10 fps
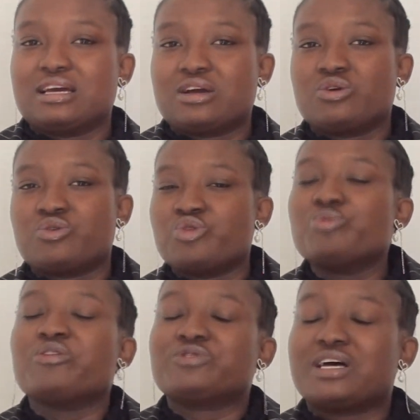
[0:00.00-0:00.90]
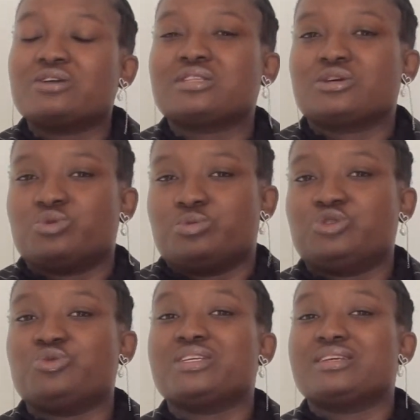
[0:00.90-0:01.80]
the group of sounds that
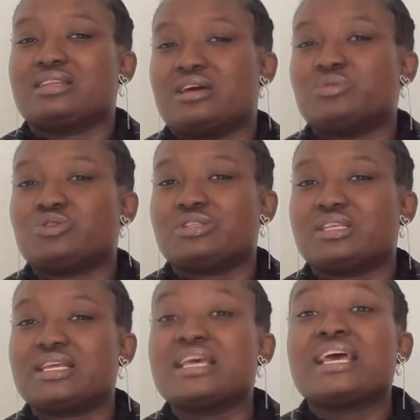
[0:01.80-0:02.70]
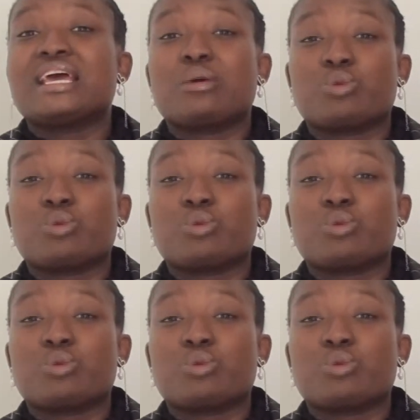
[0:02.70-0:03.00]
we'll be doing in episode three.